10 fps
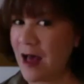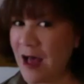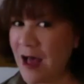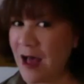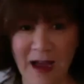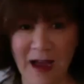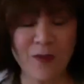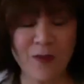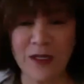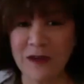I
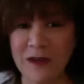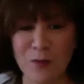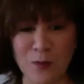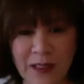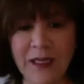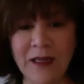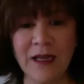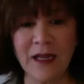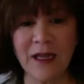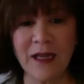would
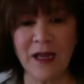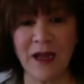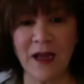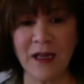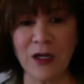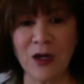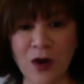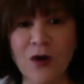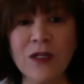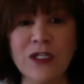really
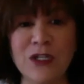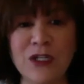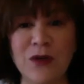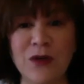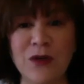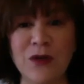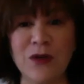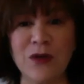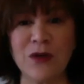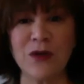encourage you
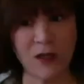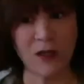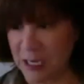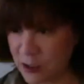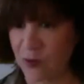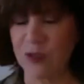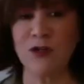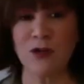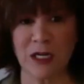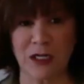to make your
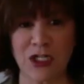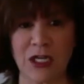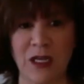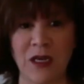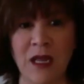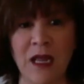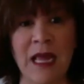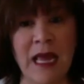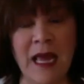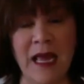introduction
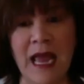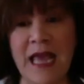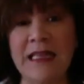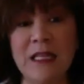and